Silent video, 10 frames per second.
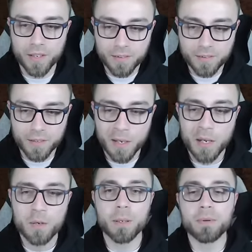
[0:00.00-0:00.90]
this,
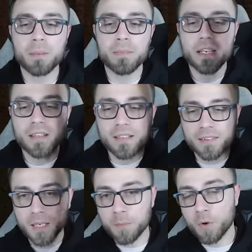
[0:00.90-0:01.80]
be able to immediately
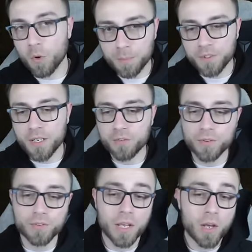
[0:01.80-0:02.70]
set up Corpse
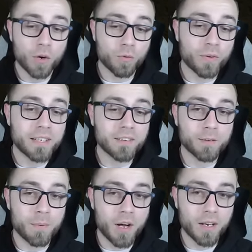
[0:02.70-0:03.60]
Tendrils,
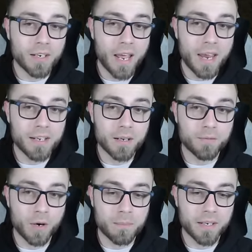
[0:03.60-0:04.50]
respawn any
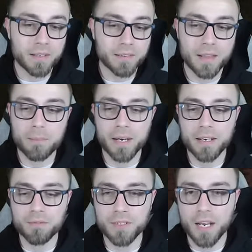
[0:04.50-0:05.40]
of our minions that might
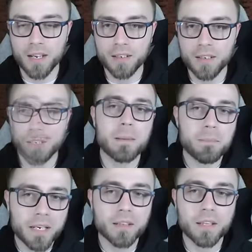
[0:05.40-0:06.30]
have died, then
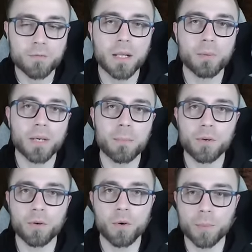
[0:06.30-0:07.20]
immediately following up
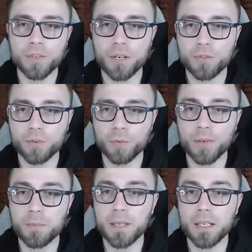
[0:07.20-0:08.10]
your Corpse Tendrils
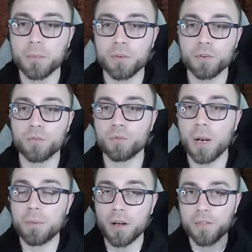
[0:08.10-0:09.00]
with being able to
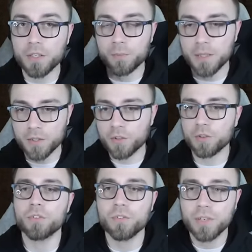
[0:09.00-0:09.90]
drop all these Blood
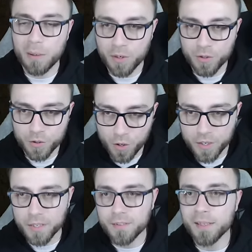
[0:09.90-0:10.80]
Surges down onto
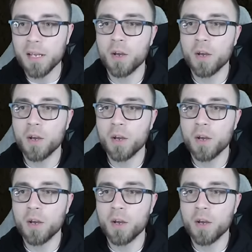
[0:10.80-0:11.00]
targets.